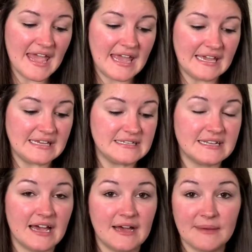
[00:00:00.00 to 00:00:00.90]
and
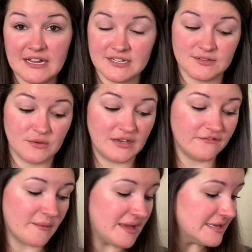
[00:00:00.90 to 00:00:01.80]
I just read
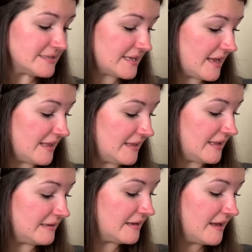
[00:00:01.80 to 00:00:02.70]
from it. And
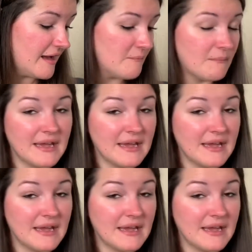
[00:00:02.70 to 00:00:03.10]
then my